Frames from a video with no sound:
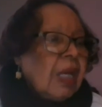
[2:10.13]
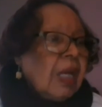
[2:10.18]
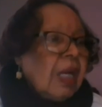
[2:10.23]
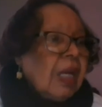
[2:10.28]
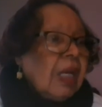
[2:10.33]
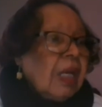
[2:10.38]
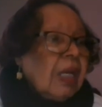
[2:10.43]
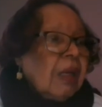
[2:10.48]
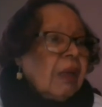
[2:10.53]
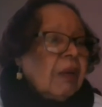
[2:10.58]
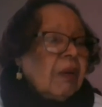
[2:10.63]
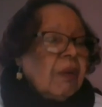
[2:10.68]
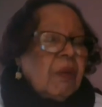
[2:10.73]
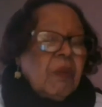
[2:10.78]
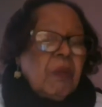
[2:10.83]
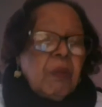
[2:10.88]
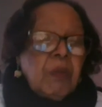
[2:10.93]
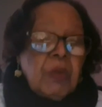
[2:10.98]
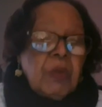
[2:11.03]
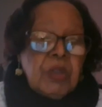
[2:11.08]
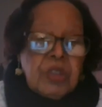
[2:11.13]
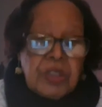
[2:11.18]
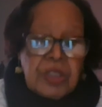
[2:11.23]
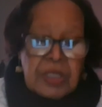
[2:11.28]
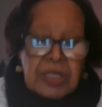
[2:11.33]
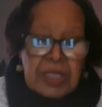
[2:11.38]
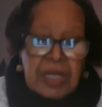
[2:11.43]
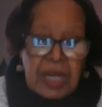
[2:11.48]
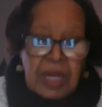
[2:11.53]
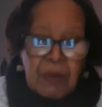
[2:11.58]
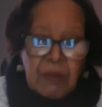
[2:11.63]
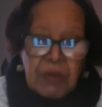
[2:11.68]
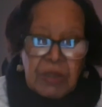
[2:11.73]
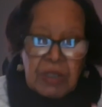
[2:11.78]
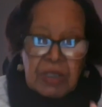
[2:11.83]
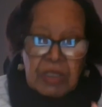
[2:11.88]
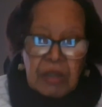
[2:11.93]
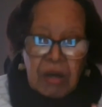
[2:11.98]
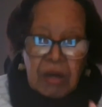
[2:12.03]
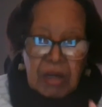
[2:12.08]
Uh, Today I want
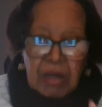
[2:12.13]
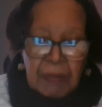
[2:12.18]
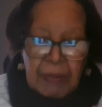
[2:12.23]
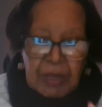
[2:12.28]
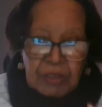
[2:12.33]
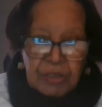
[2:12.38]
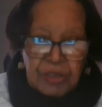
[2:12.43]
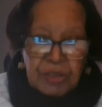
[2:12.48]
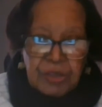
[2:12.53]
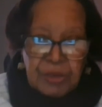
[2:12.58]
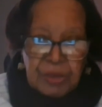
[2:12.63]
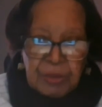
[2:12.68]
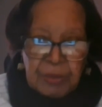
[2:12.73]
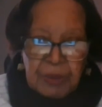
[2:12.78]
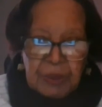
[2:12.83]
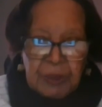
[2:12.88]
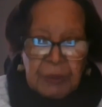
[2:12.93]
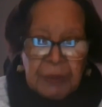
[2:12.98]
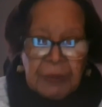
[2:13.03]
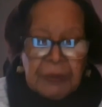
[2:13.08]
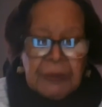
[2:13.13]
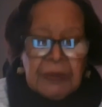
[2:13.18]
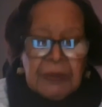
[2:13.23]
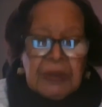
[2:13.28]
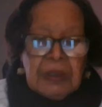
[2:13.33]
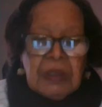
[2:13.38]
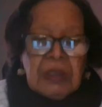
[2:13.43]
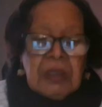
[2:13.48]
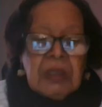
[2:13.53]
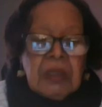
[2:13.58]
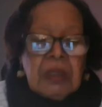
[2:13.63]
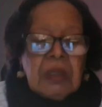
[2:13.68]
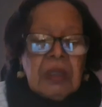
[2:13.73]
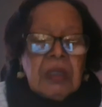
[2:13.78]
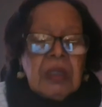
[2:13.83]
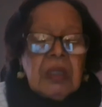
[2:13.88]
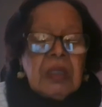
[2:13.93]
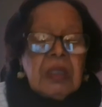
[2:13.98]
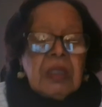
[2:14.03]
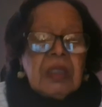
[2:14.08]
to talk about two people
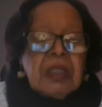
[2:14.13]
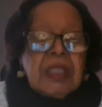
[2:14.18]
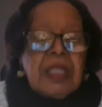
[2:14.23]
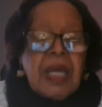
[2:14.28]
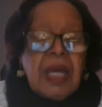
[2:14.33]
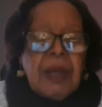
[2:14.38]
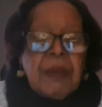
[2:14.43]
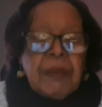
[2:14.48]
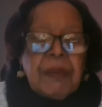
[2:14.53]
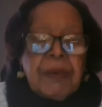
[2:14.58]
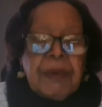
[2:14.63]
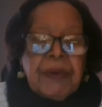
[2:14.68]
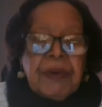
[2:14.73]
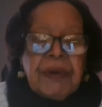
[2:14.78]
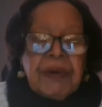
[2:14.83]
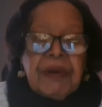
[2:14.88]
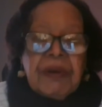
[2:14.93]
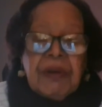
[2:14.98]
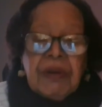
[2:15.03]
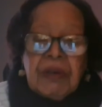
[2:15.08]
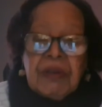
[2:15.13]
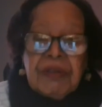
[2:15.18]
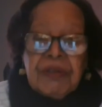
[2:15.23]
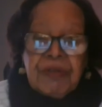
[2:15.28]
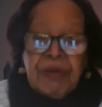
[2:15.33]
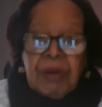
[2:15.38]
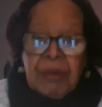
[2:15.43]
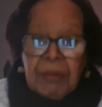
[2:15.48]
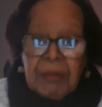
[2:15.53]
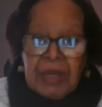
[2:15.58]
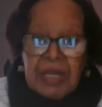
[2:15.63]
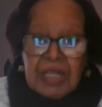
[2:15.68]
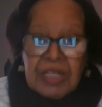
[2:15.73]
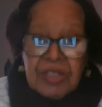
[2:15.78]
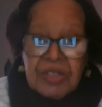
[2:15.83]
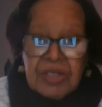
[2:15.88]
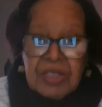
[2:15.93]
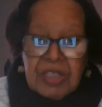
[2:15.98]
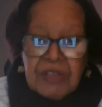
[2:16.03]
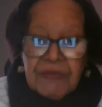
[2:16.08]
that were drum
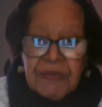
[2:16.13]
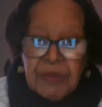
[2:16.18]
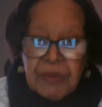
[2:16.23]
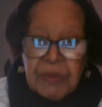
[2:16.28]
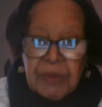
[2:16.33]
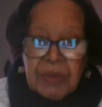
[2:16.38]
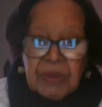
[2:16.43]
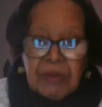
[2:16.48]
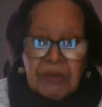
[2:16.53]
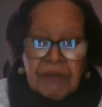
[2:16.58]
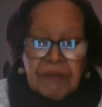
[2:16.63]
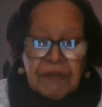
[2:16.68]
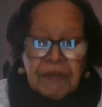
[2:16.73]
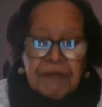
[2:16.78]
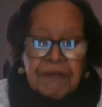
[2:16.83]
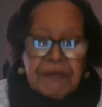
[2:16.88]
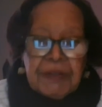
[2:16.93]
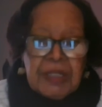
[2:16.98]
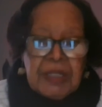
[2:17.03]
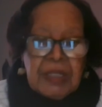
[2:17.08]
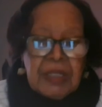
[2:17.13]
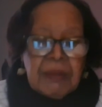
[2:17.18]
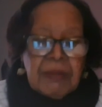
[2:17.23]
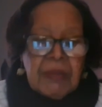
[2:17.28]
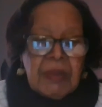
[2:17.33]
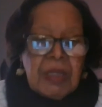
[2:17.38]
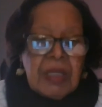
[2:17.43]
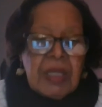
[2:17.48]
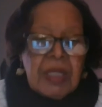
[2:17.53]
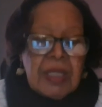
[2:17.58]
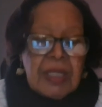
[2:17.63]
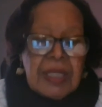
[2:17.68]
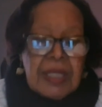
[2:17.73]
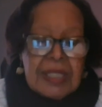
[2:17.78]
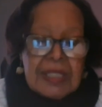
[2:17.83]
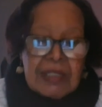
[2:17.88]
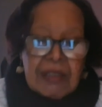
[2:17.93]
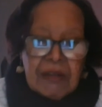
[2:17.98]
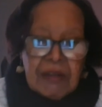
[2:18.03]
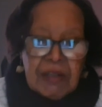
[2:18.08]
majors, if you will, for freedom.
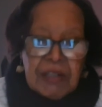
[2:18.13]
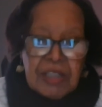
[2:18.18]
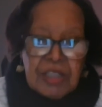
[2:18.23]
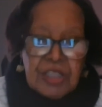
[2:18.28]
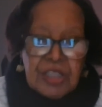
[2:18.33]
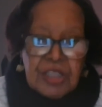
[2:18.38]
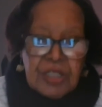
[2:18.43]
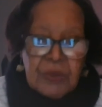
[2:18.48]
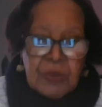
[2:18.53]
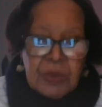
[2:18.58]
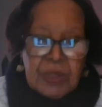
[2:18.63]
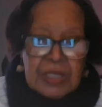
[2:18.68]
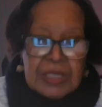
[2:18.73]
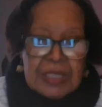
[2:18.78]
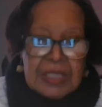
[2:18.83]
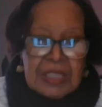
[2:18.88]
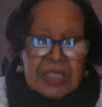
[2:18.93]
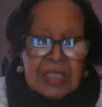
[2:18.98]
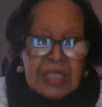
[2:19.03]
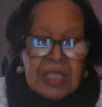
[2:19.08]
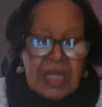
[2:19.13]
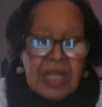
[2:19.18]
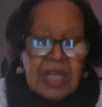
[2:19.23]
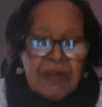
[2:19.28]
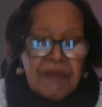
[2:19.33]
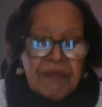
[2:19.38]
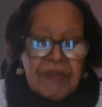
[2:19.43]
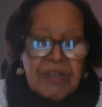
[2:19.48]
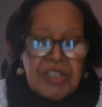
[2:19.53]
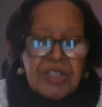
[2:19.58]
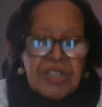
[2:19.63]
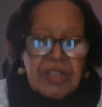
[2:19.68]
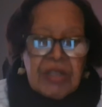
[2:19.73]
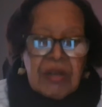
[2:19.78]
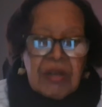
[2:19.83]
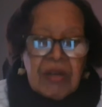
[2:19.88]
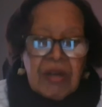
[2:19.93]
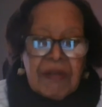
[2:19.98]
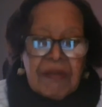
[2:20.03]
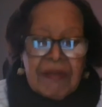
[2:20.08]
That's Carter G. Woodson and Richard
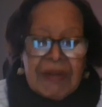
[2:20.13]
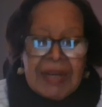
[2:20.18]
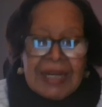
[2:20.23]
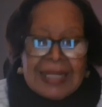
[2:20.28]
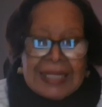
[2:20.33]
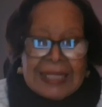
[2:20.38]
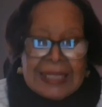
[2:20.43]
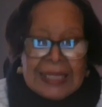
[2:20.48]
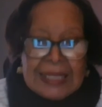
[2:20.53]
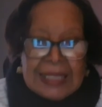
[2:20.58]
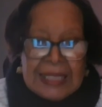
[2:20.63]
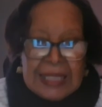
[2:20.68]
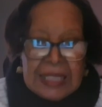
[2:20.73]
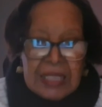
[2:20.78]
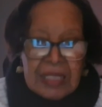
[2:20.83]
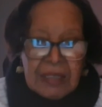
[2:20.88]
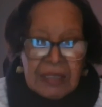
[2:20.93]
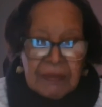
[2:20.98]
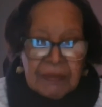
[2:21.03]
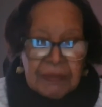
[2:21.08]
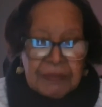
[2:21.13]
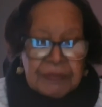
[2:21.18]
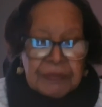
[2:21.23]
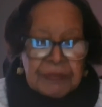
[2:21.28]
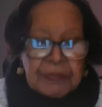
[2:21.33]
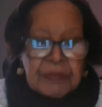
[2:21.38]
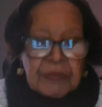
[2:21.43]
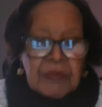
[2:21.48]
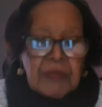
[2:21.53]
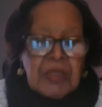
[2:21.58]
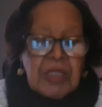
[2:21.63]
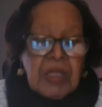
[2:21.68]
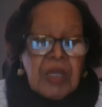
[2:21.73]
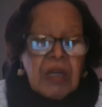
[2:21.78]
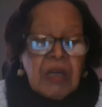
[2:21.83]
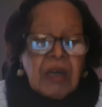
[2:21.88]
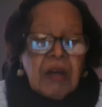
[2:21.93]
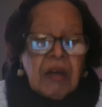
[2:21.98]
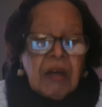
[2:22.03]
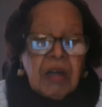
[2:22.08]
R. Wright Sr.
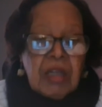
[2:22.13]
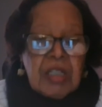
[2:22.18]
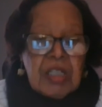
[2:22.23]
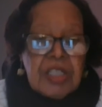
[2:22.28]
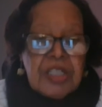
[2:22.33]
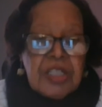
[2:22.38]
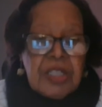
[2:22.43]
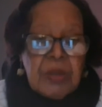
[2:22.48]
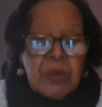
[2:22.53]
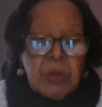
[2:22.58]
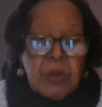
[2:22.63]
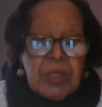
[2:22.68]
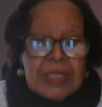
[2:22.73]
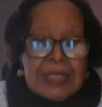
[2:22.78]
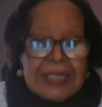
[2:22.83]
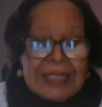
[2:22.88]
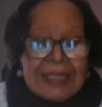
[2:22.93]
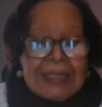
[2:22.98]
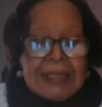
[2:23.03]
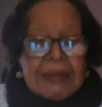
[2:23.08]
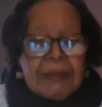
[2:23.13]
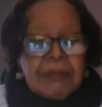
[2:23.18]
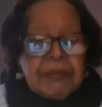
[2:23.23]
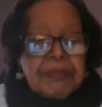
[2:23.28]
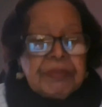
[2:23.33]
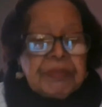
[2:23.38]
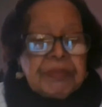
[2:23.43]
Carter G. Woodson